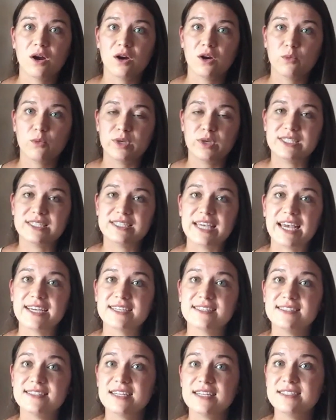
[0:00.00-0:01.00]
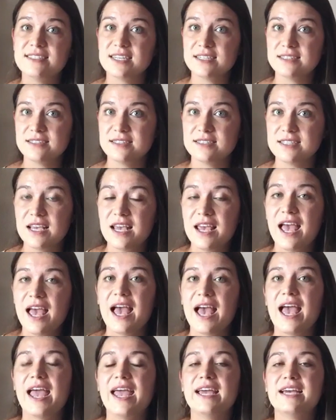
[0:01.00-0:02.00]
we say a sentence
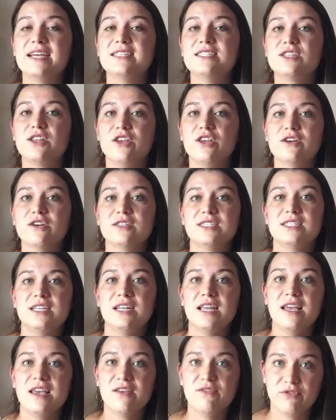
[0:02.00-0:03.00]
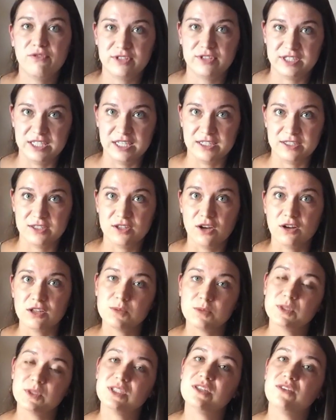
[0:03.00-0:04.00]
and there is an emphasis on
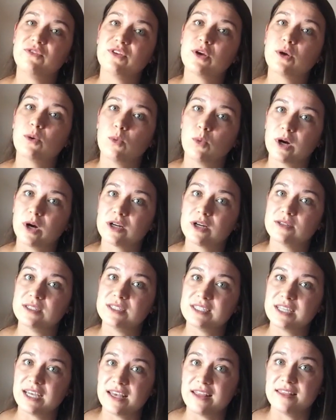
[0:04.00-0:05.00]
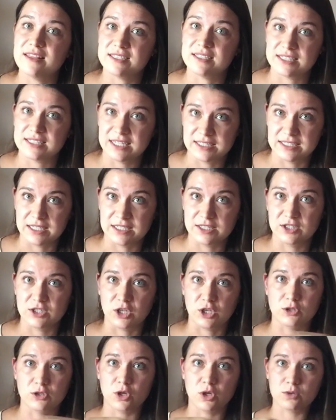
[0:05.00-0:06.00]
specific words in the sentence. So
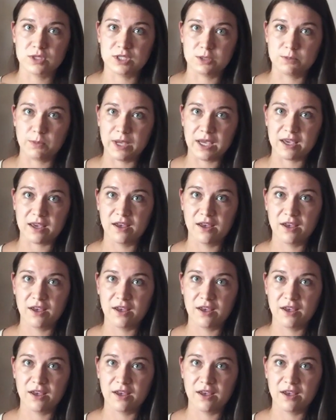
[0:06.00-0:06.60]
you don't speak